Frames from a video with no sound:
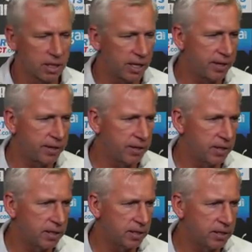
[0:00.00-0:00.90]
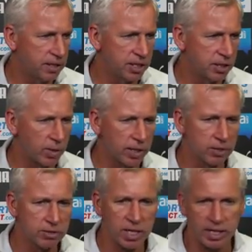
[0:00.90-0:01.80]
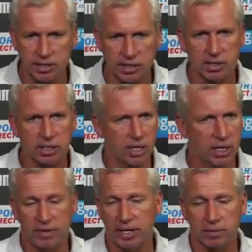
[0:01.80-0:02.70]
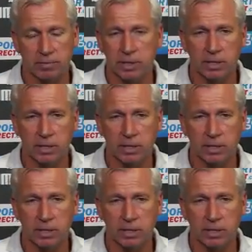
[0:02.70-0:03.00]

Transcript: and this is one of those cases. I've had them